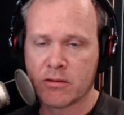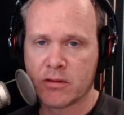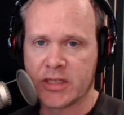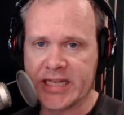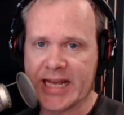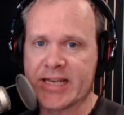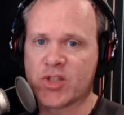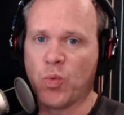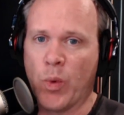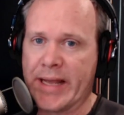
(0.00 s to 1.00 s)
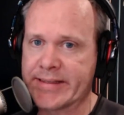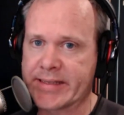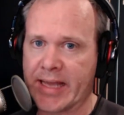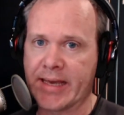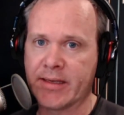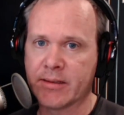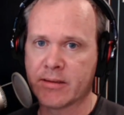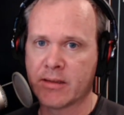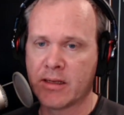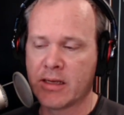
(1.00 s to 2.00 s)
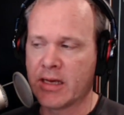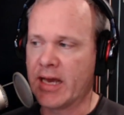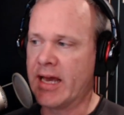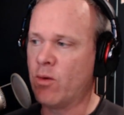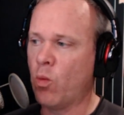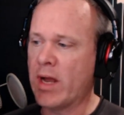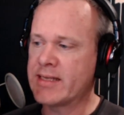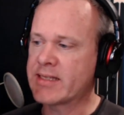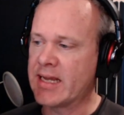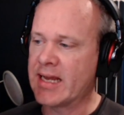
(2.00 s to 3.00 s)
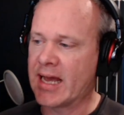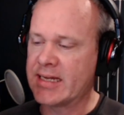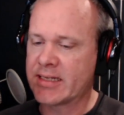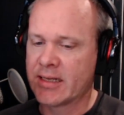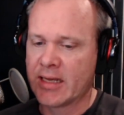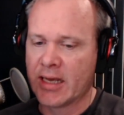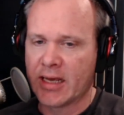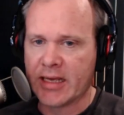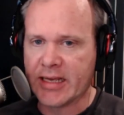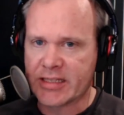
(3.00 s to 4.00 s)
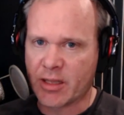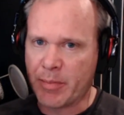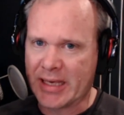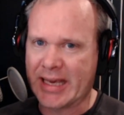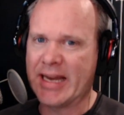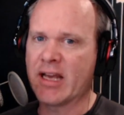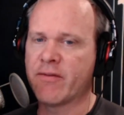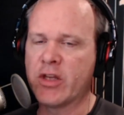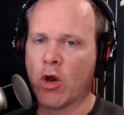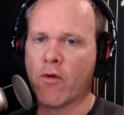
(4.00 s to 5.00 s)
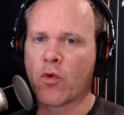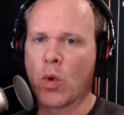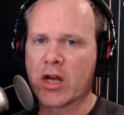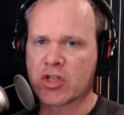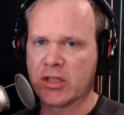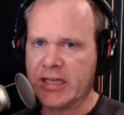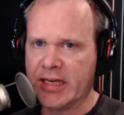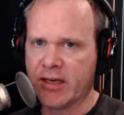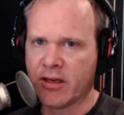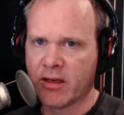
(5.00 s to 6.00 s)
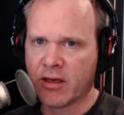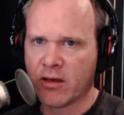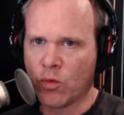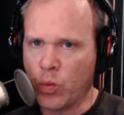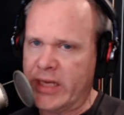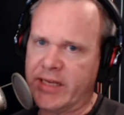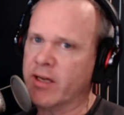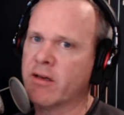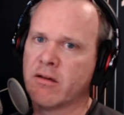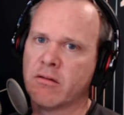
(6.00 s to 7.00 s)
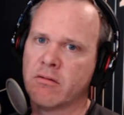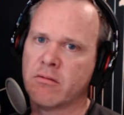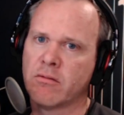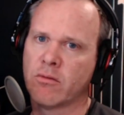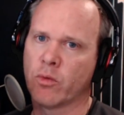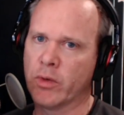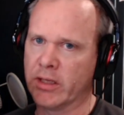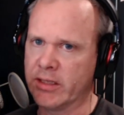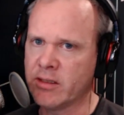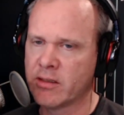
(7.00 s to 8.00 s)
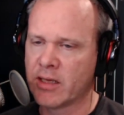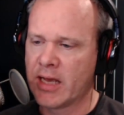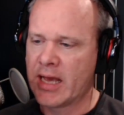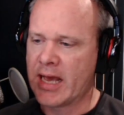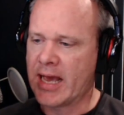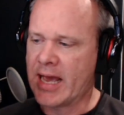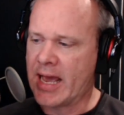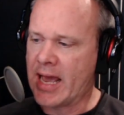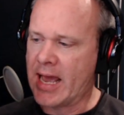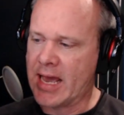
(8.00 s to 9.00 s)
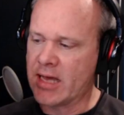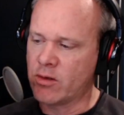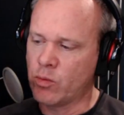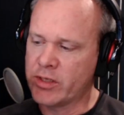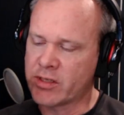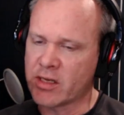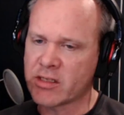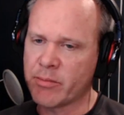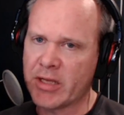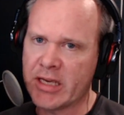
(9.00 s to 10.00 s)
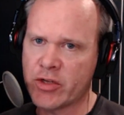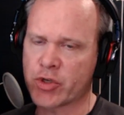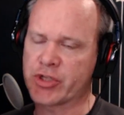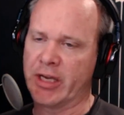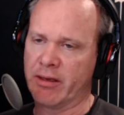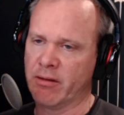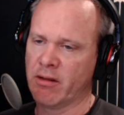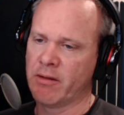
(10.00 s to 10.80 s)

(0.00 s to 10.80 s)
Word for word: Today is Wednesday, and Wednesday night is the beginning of the Overwatch League week, really. And we saw something interesting.